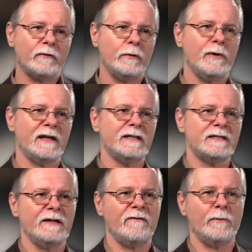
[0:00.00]
through it and
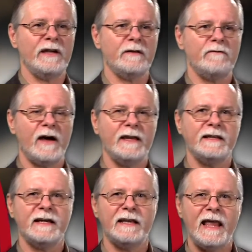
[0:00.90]
see if we can
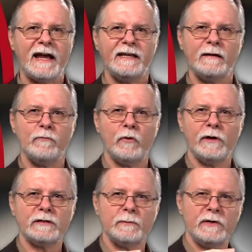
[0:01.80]
find connecting
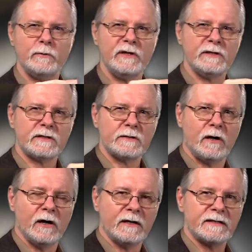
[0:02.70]
points between
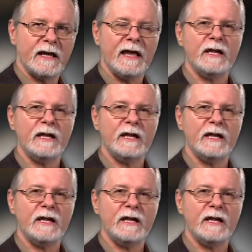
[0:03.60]
songs